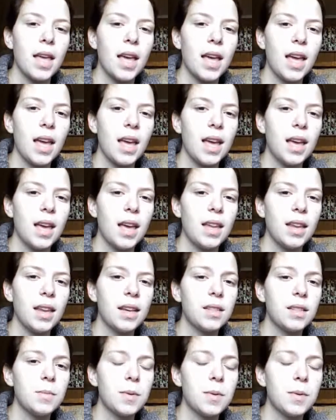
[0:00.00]
And
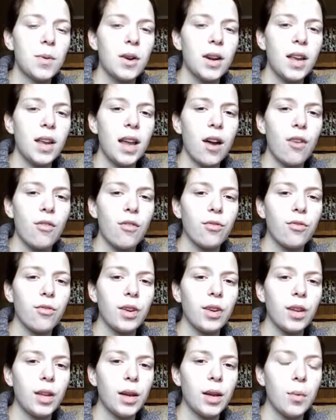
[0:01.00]
it's been working out
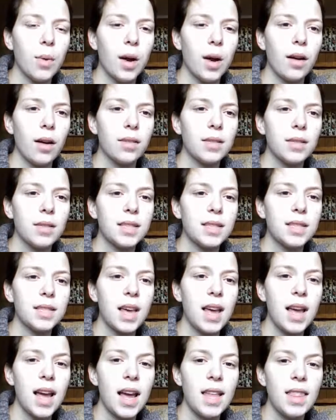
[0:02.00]
really well. Since I
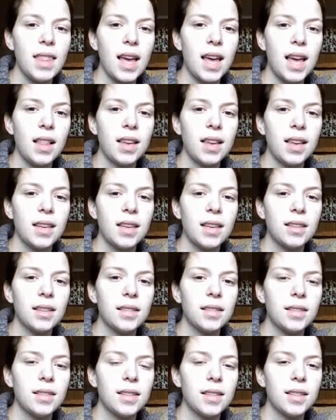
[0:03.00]
had that, like,
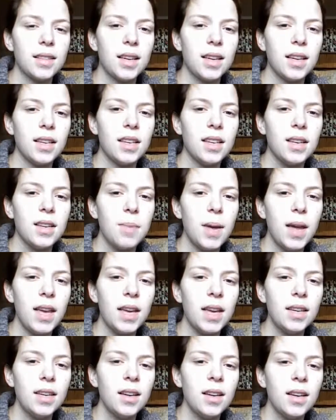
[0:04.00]
kidney
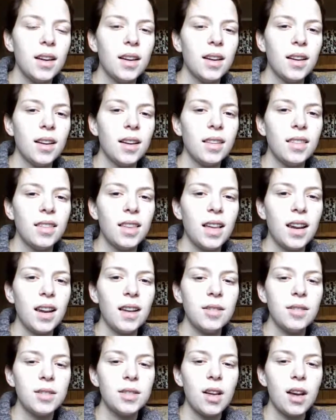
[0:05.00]
pain that
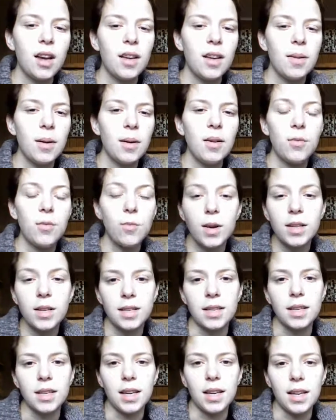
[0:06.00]
I was talking about, it
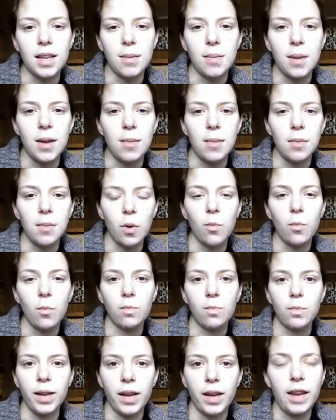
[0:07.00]
wasn't kidney pain, but,
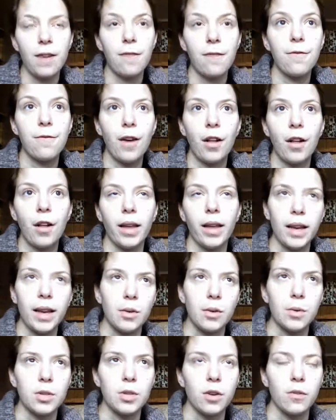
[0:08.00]
like, it felt like
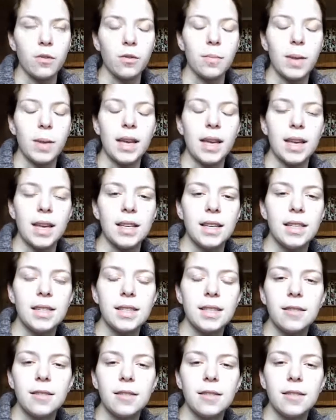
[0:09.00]
it was over my kidneys.